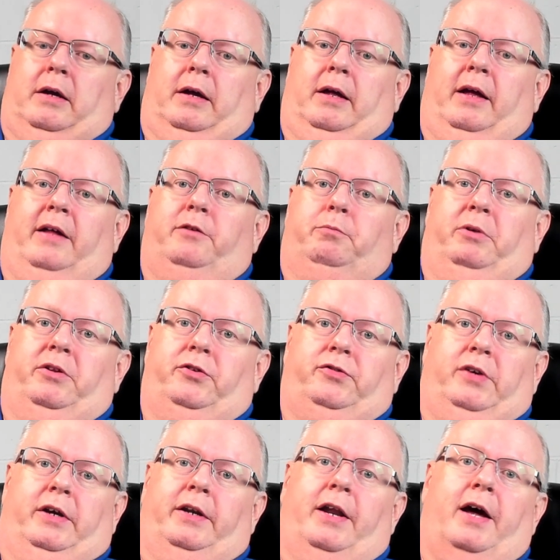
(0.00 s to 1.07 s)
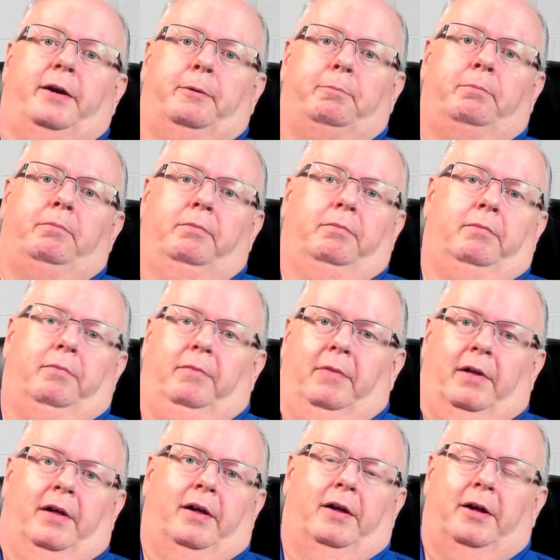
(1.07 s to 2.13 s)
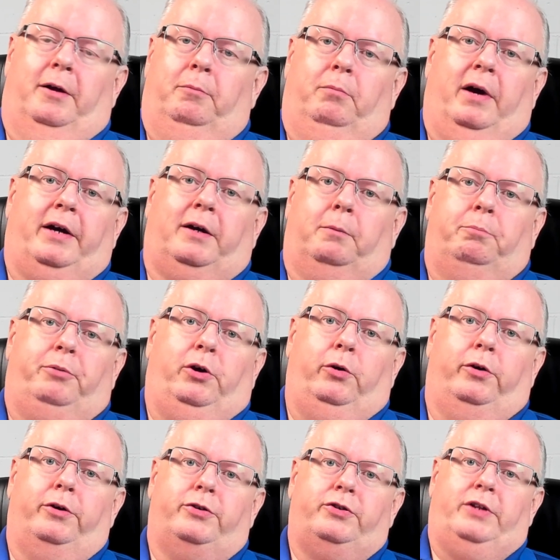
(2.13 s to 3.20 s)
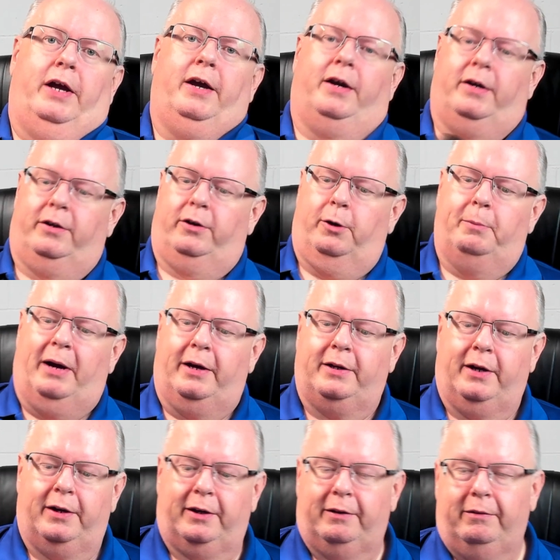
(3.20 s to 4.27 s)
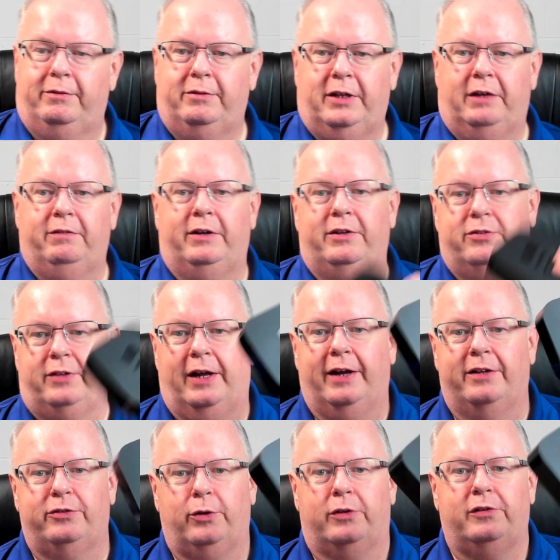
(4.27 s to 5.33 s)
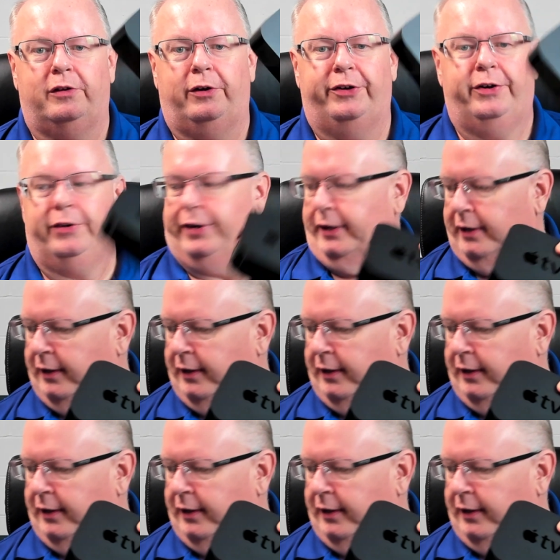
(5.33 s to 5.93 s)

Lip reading: that's been sitting on my computer stand, or my TV stand, so it's a little dirty.